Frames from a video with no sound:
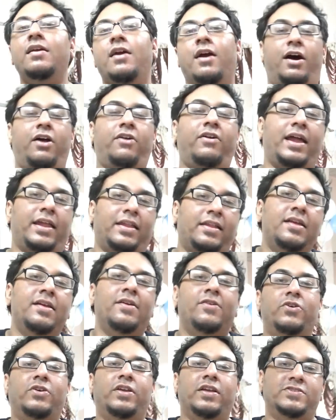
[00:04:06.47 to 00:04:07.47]
All right.
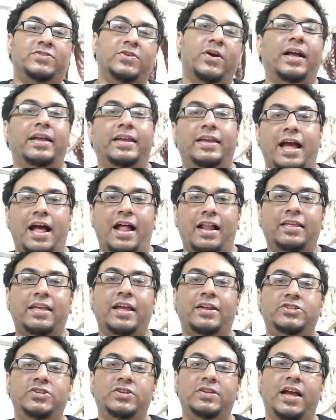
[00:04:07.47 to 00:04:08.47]
Okay, so I'll
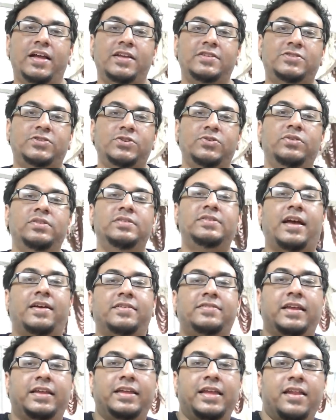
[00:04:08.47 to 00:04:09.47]
catch you guys soon.
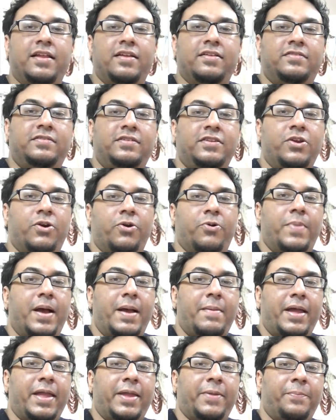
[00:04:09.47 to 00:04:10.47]
Thanks again, and see you.
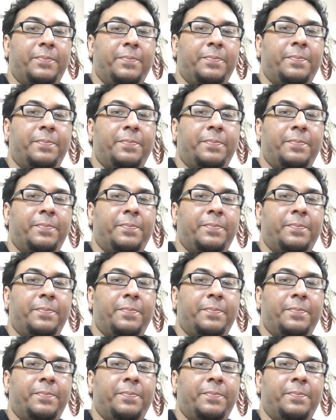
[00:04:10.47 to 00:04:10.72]
Bye-bye.